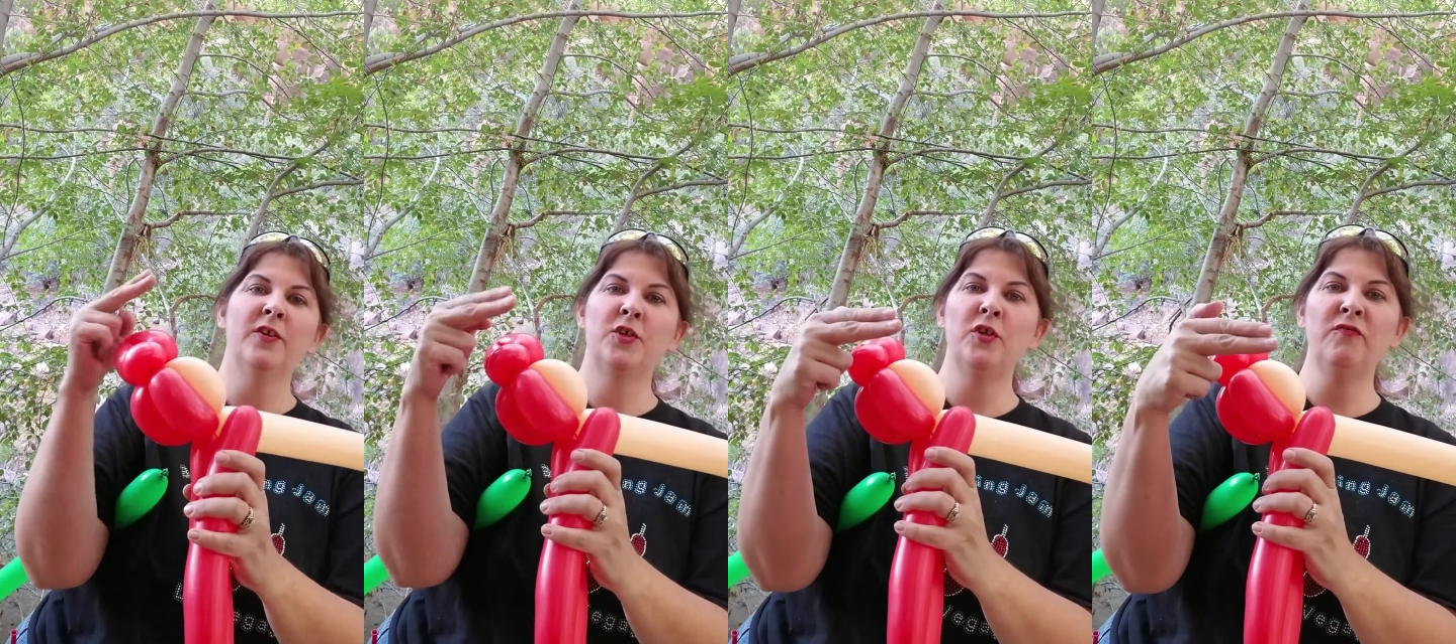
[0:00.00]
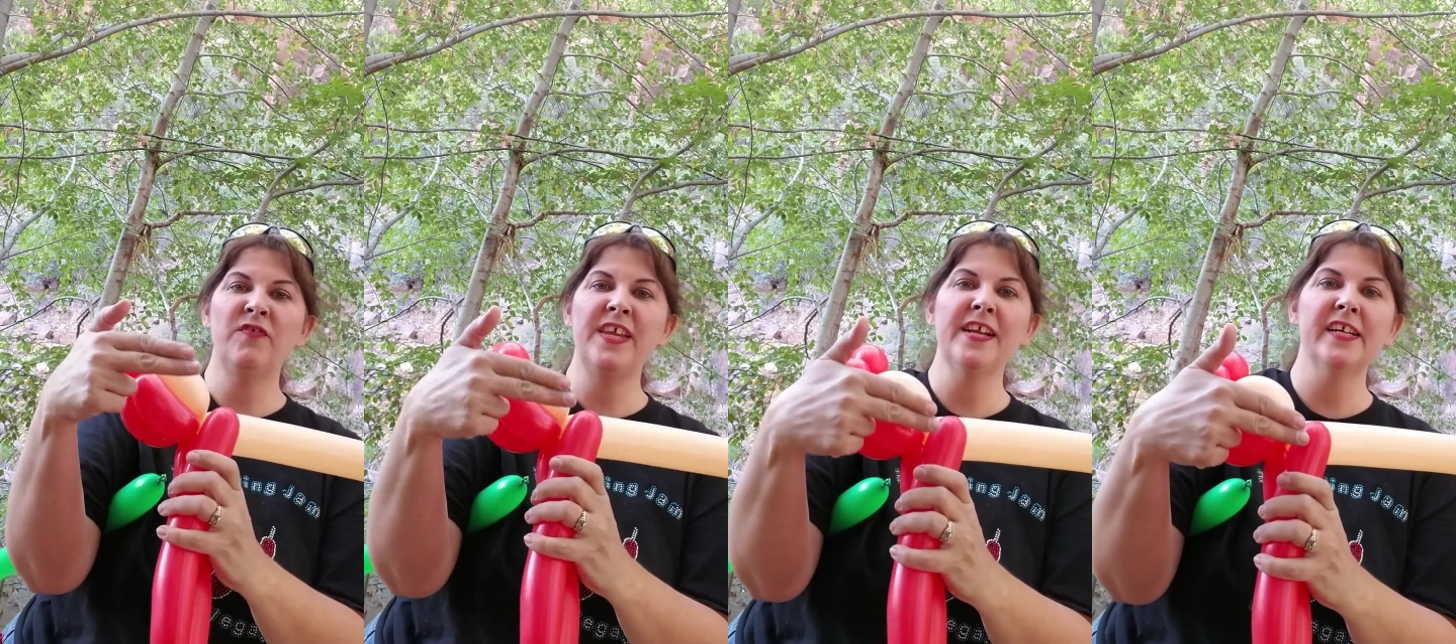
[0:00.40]
two
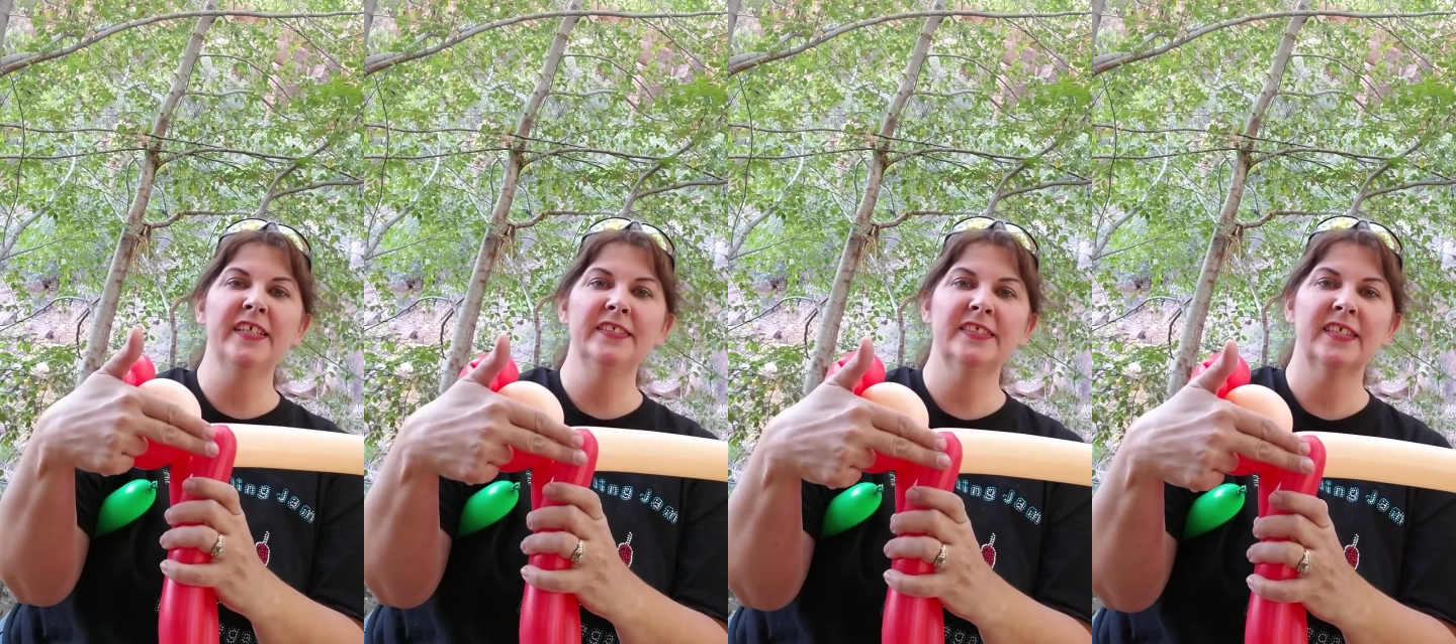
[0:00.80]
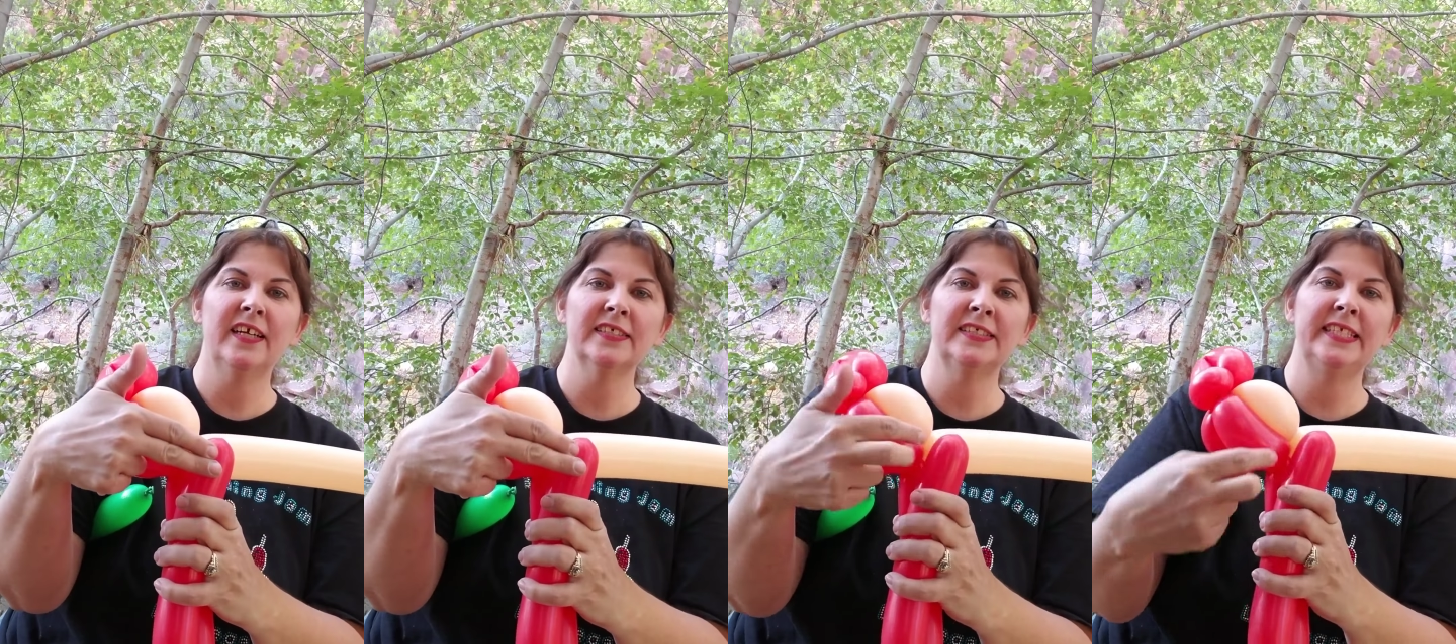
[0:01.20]
fingers
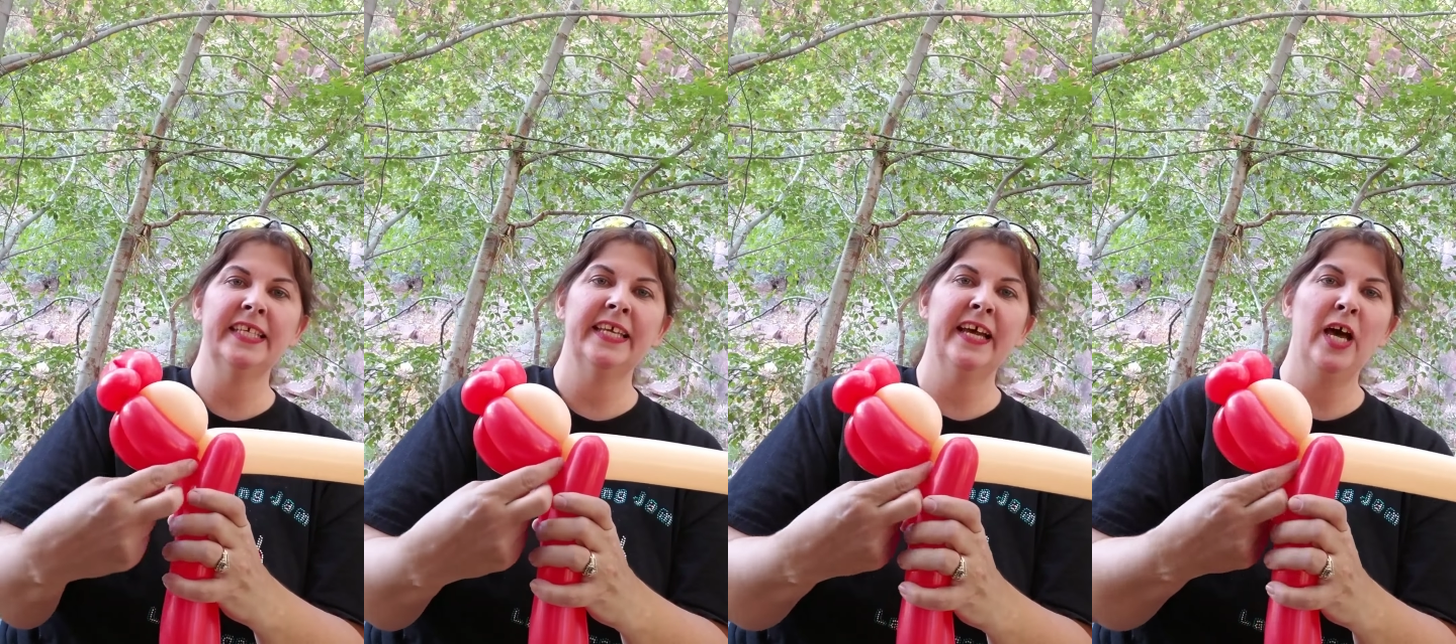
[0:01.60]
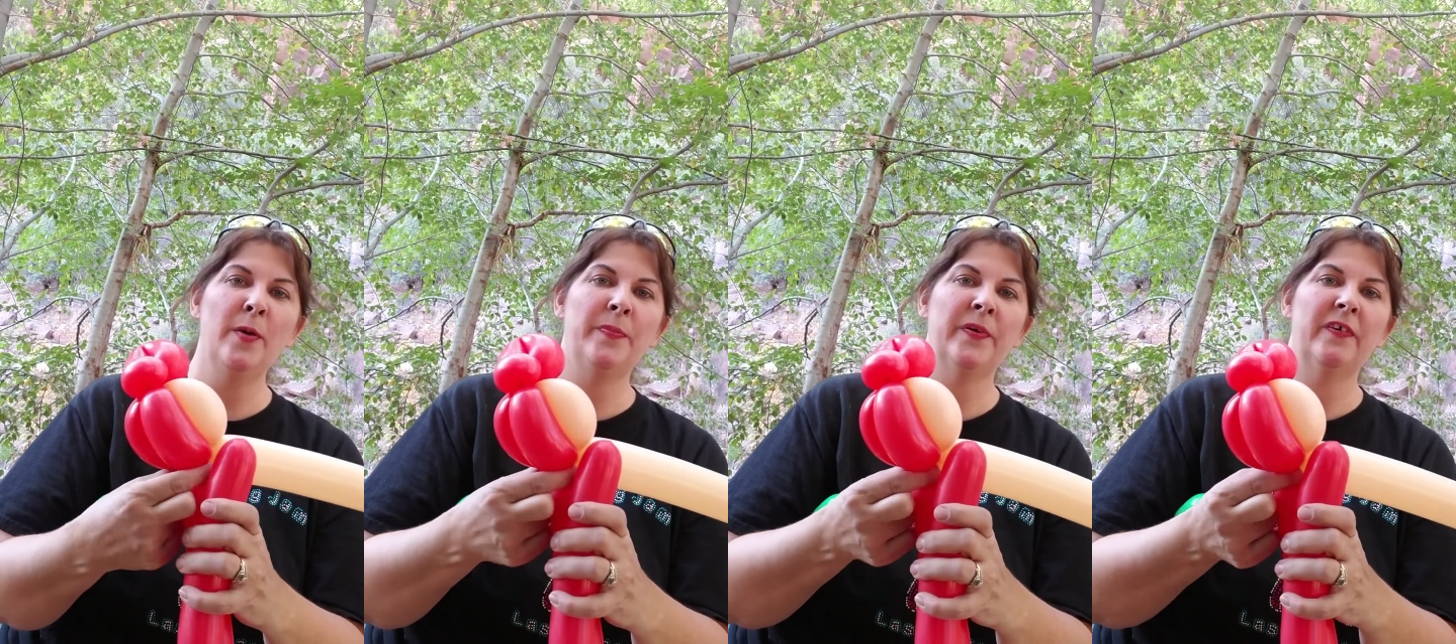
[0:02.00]
are sticking
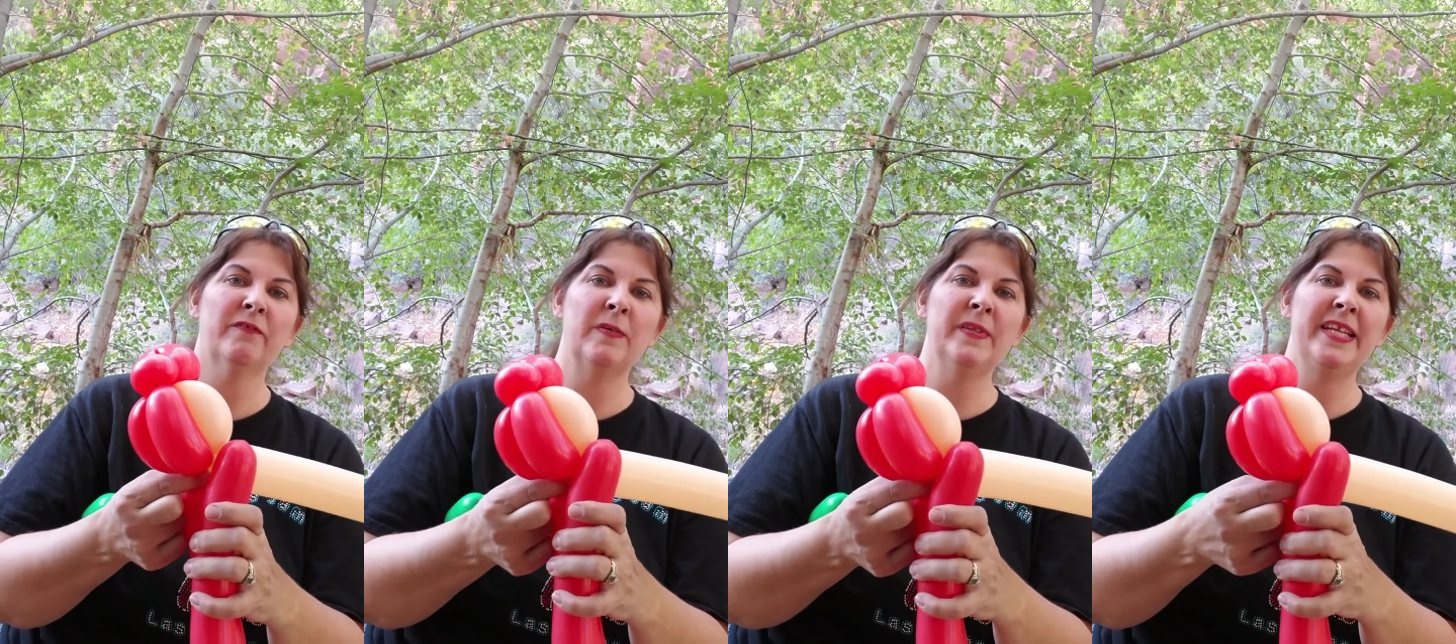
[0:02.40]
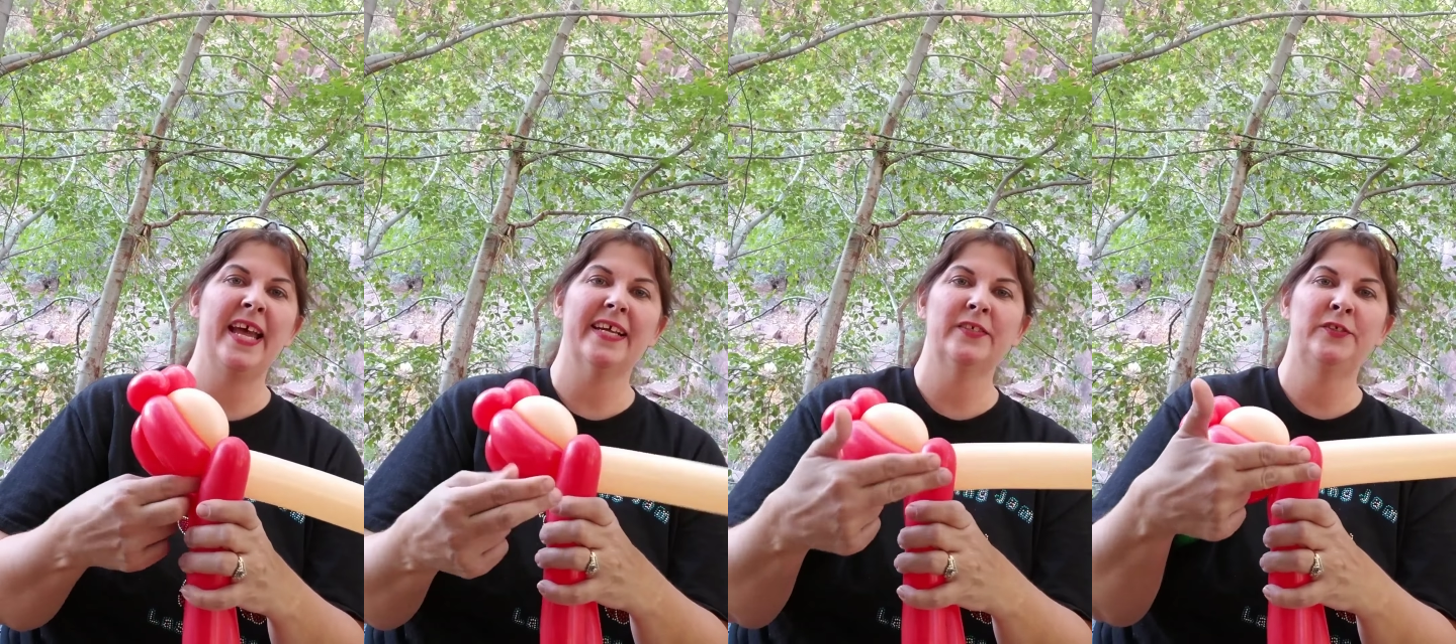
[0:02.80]
up from the
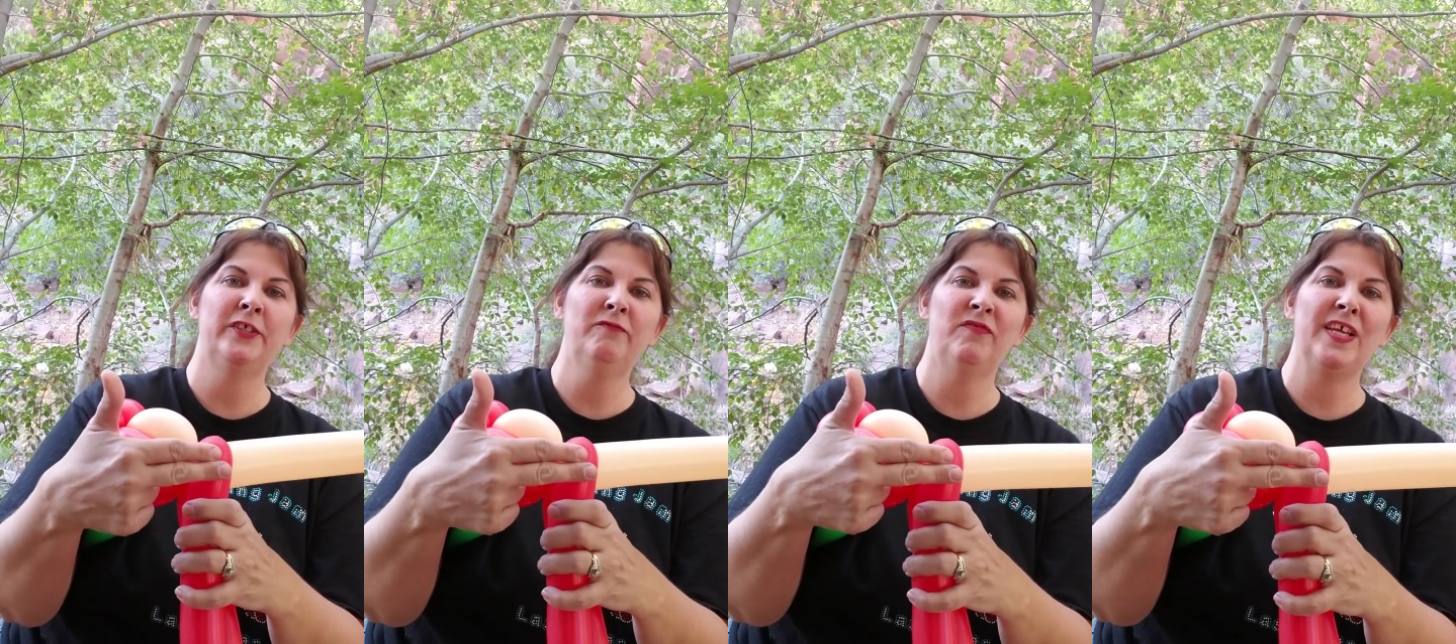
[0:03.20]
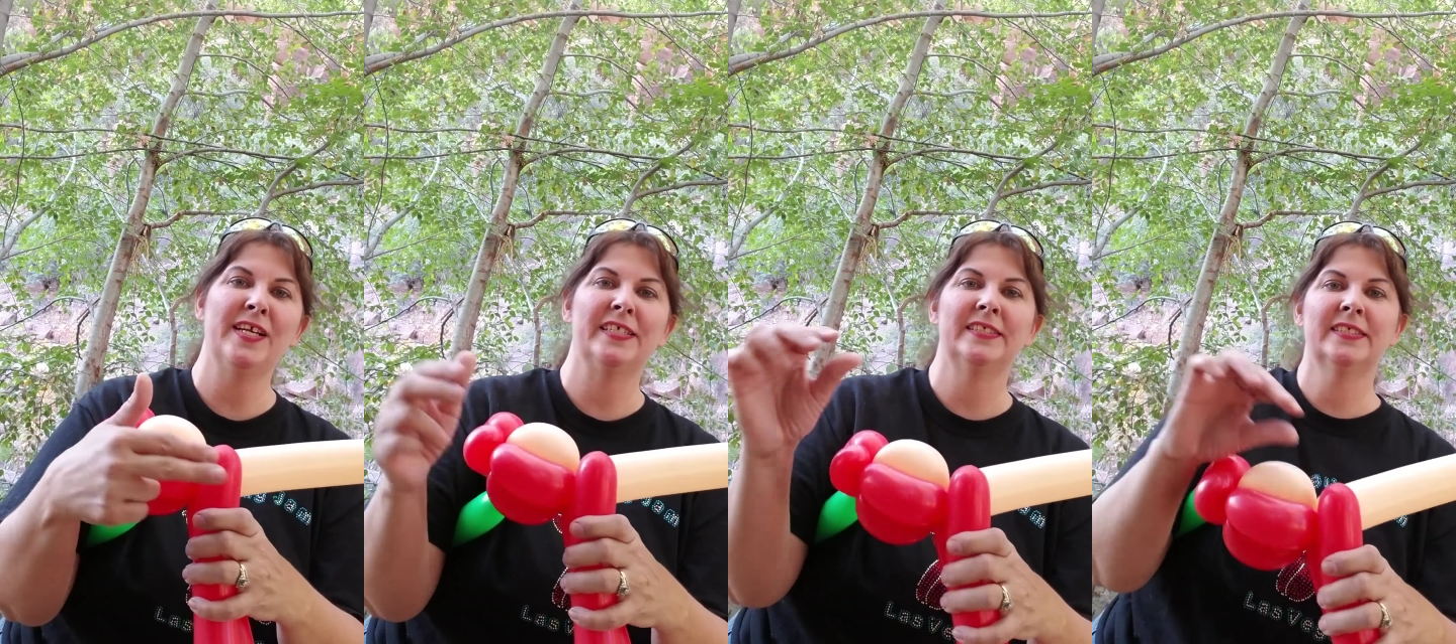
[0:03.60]
neck. Two
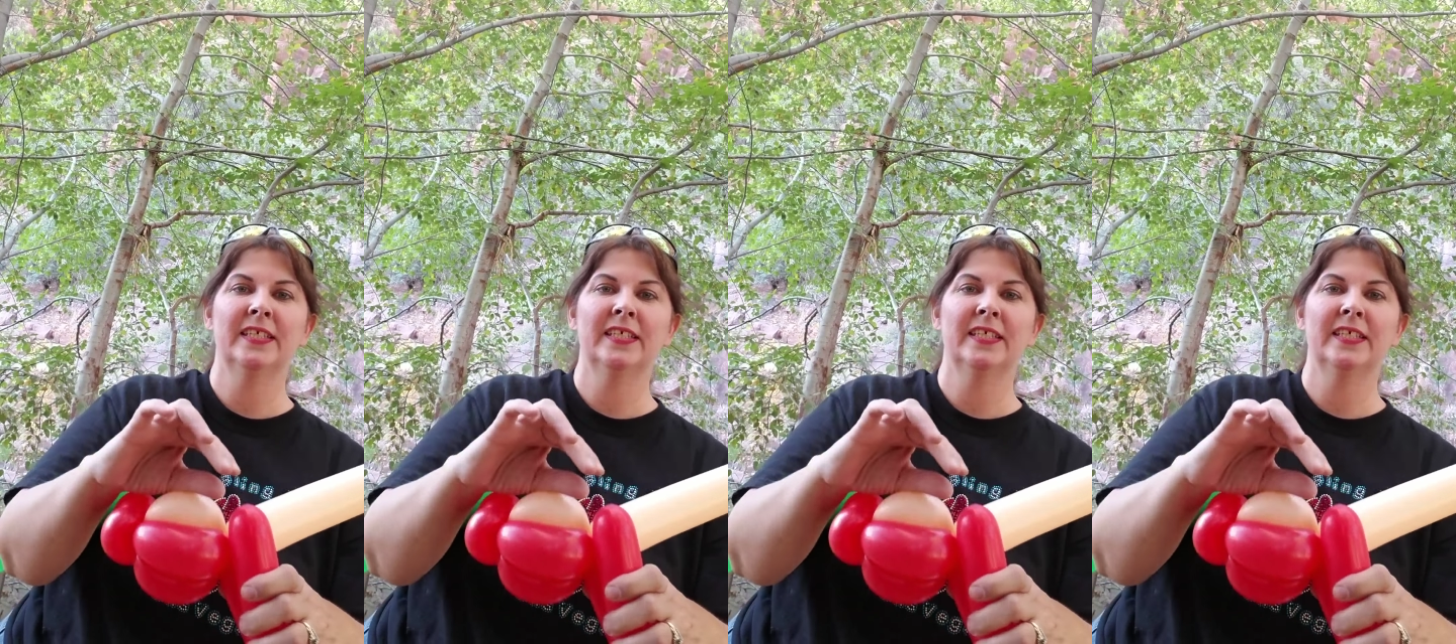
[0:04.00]
fingers.